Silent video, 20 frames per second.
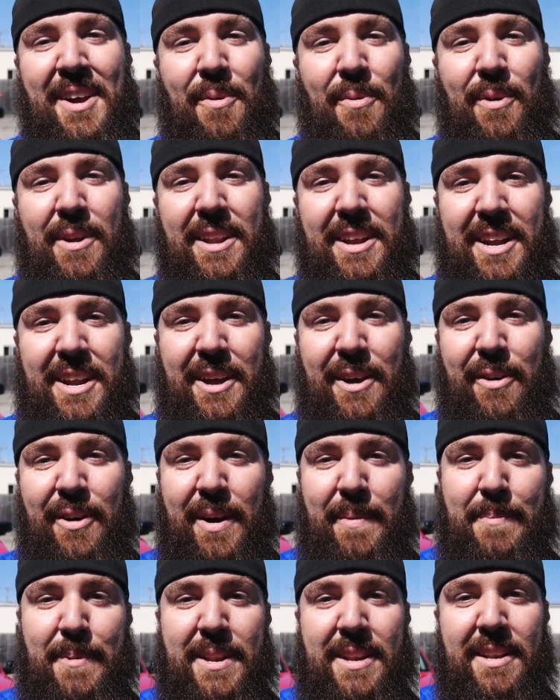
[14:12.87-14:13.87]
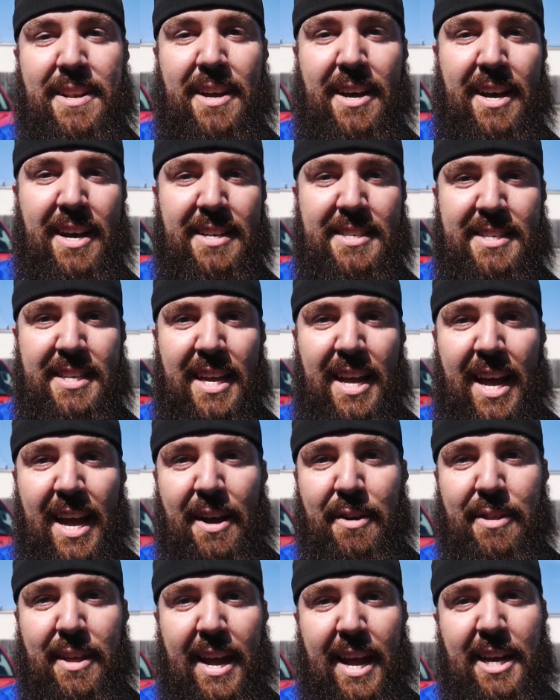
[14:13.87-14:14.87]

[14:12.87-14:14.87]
We're going to go up and see how the